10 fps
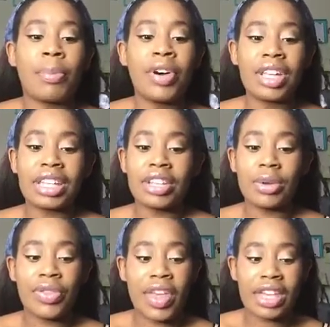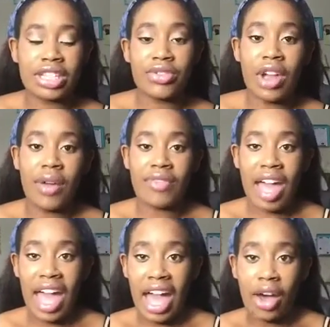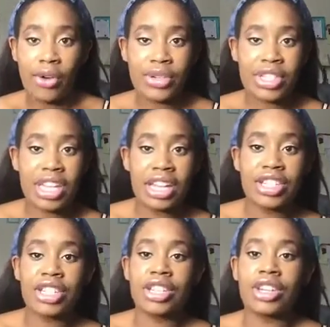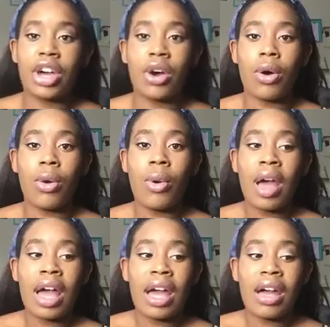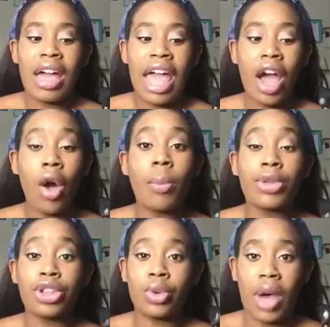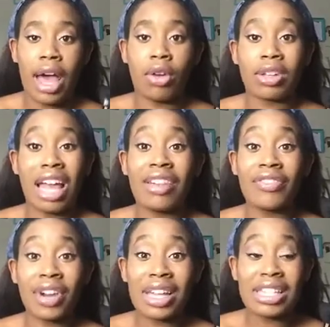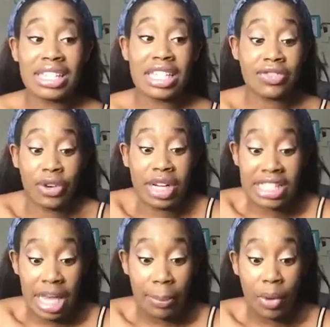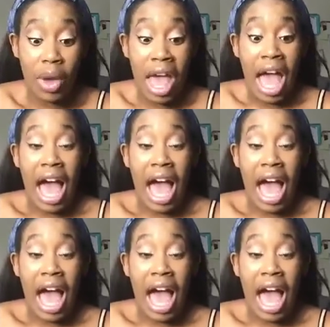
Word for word: put little things around the house that to you know help you out. Like for instance, for an example,